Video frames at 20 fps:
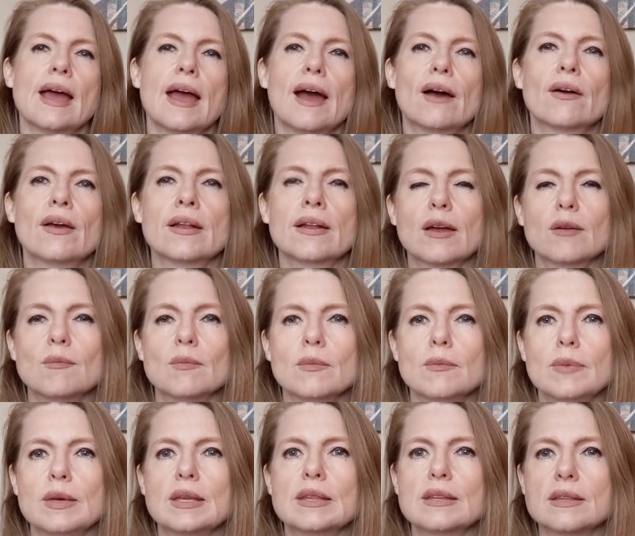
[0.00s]
How can I
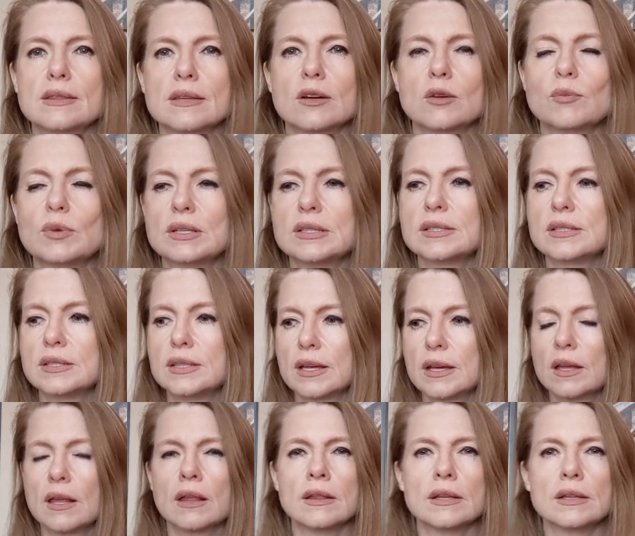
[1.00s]
be the therapist that
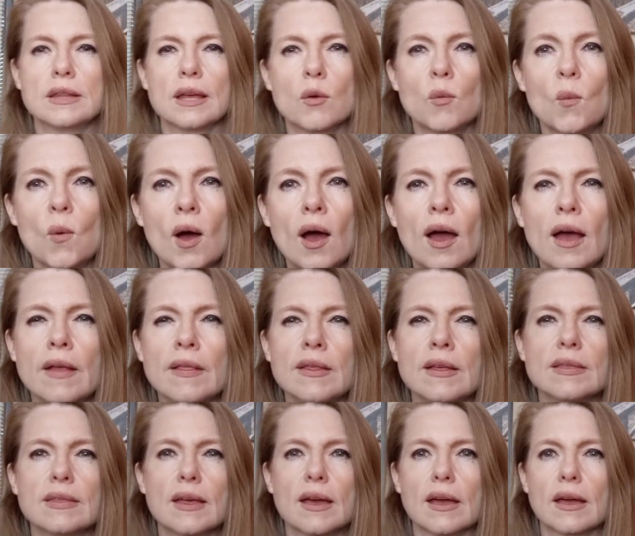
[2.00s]
they want
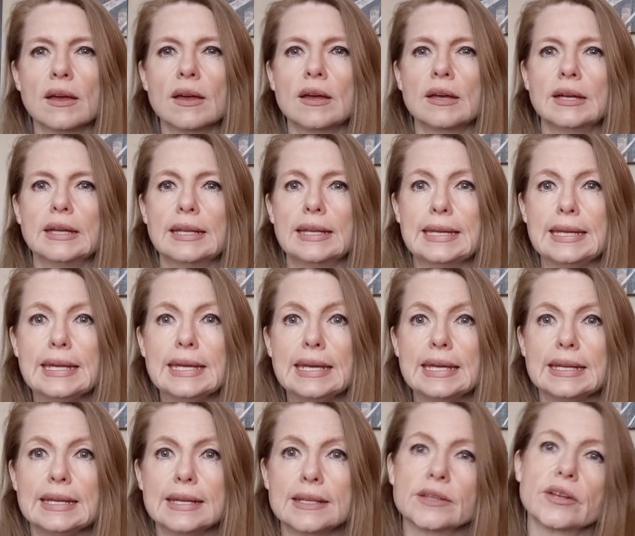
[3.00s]
and that they
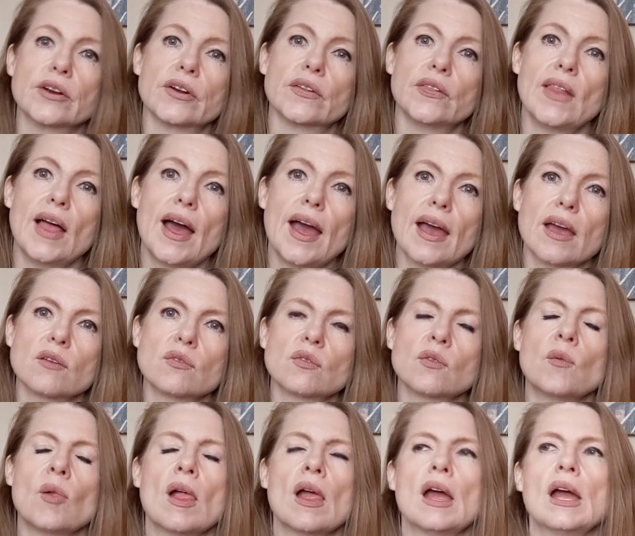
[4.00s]
need in their life?